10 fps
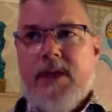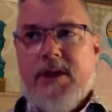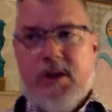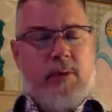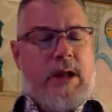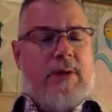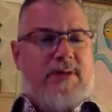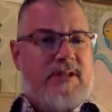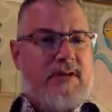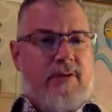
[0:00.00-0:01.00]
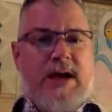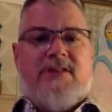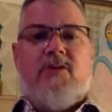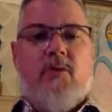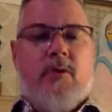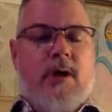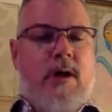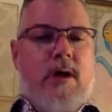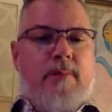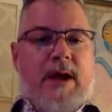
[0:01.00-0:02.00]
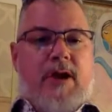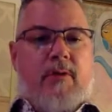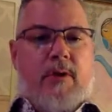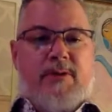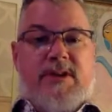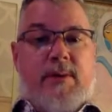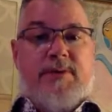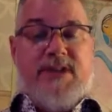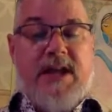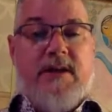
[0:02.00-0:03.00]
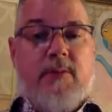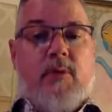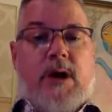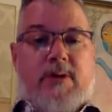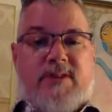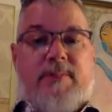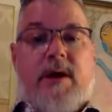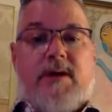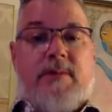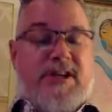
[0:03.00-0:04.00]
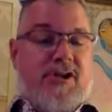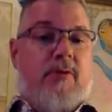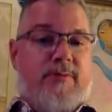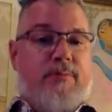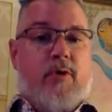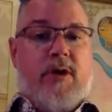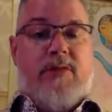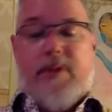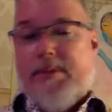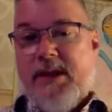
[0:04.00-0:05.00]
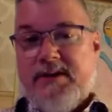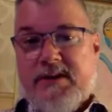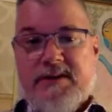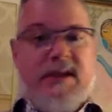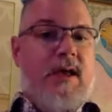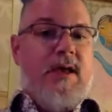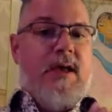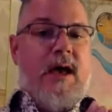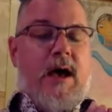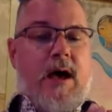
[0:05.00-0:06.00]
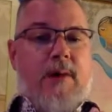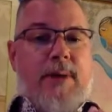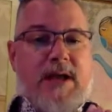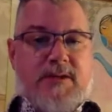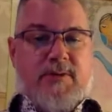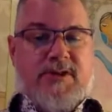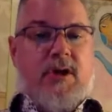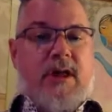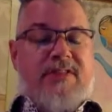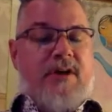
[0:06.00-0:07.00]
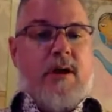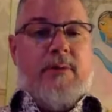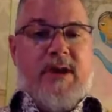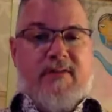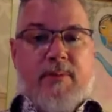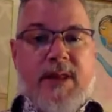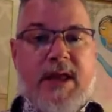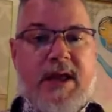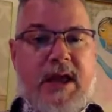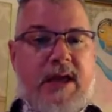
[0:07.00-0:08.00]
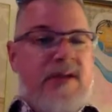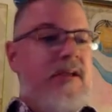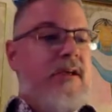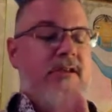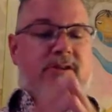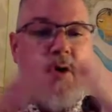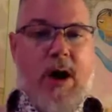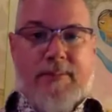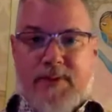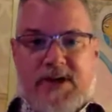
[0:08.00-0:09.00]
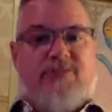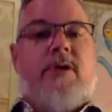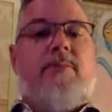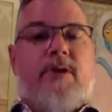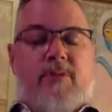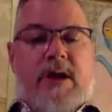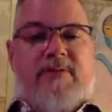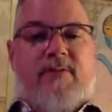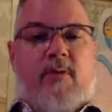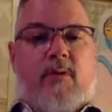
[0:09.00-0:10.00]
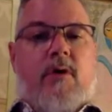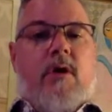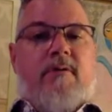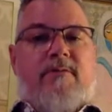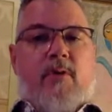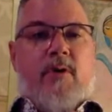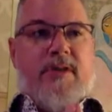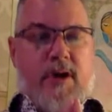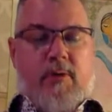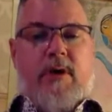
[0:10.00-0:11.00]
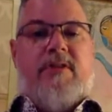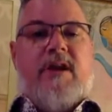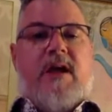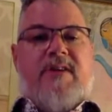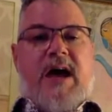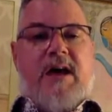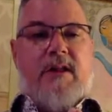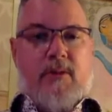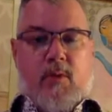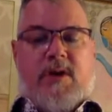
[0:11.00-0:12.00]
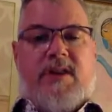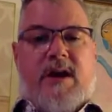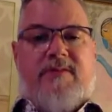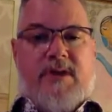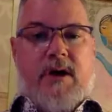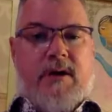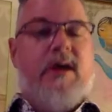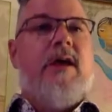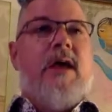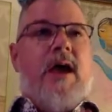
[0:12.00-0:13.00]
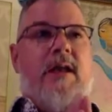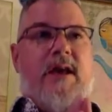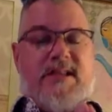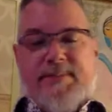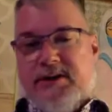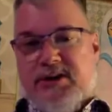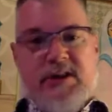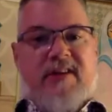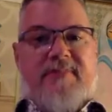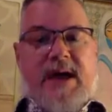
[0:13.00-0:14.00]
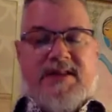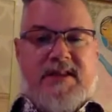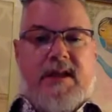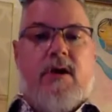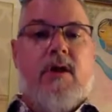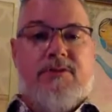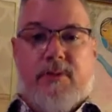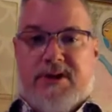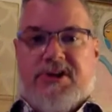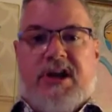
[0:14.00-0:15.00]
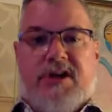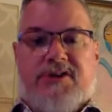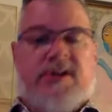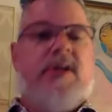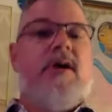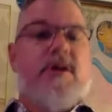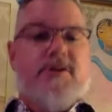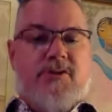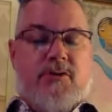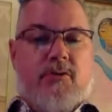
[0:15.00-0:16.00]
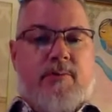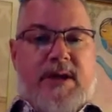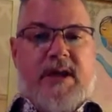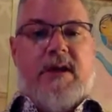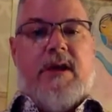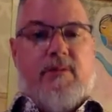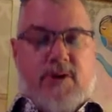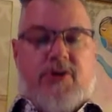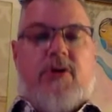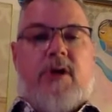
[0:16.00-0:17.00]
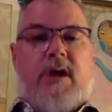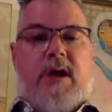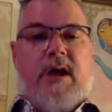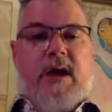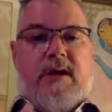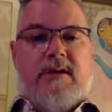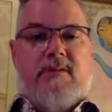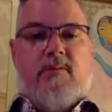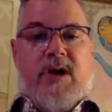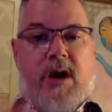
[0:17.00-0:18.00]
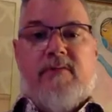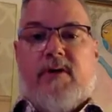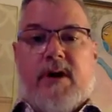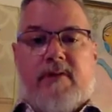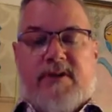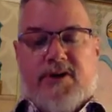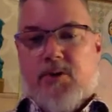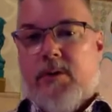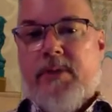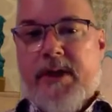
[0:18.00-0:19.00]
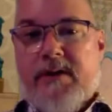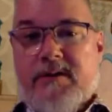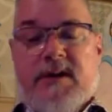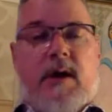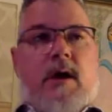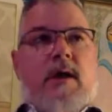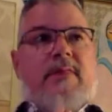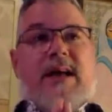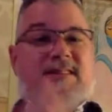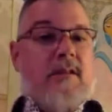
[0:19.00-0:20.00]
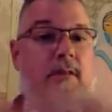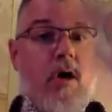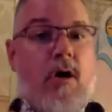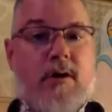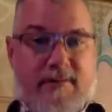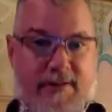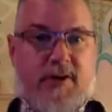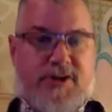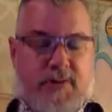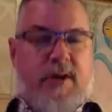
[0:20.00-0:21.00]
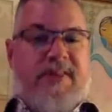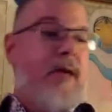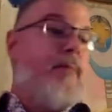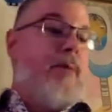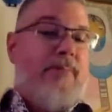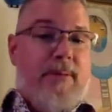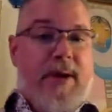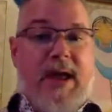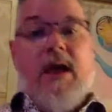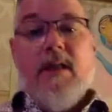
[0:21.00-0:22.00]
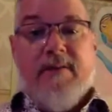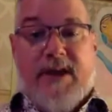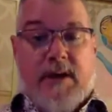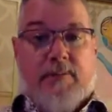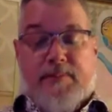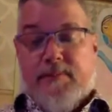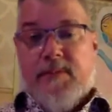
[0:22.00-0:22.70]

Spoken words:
you know, when I was in grad school, my career was almost ended when I was mugged and my jaw was broken in three places. As a result, I thought I would never play again. So I'm extremely grateful for the career that I've had and the work that I've done. And I especially love passing that on through education to beginning, returning, and recovering French horn players. That's a longer version, right? That might be my elevator